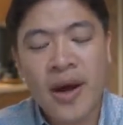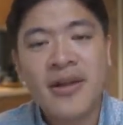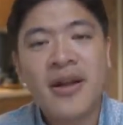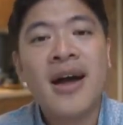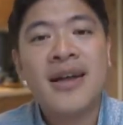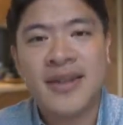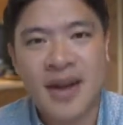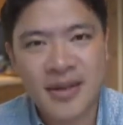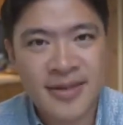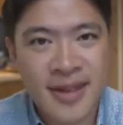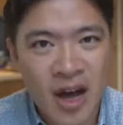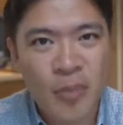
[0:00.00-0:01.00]
not
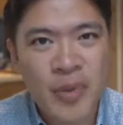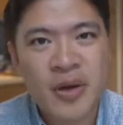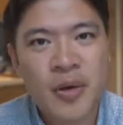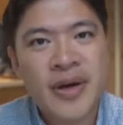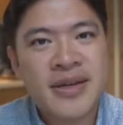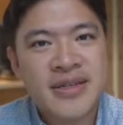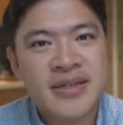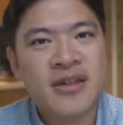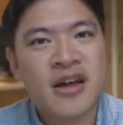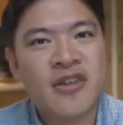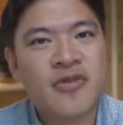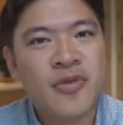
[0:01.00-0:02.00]
allow Bitcoin is a
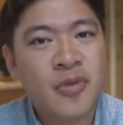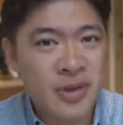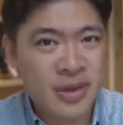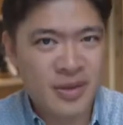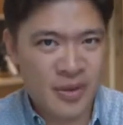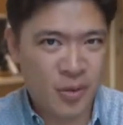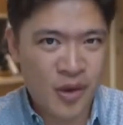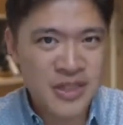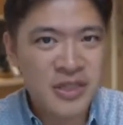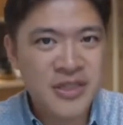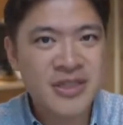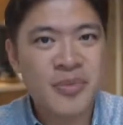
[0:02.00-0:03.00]
lot of the
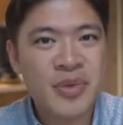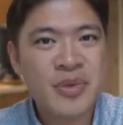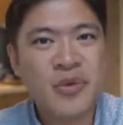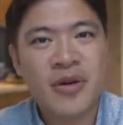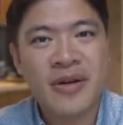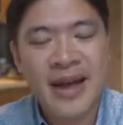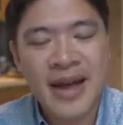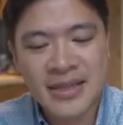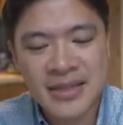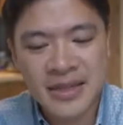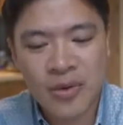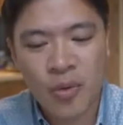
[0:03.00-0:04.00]
questions that people are
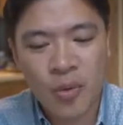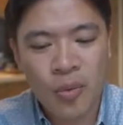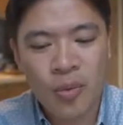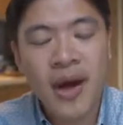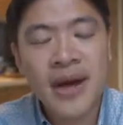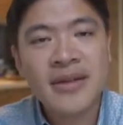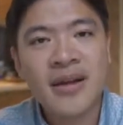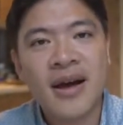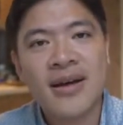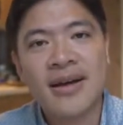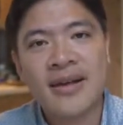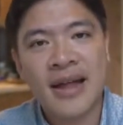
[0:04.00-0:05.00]
asking. Why
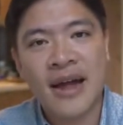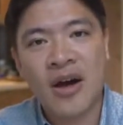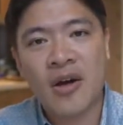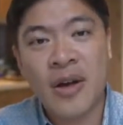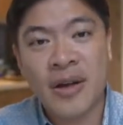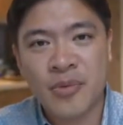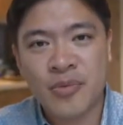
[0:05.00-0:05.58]
not allow and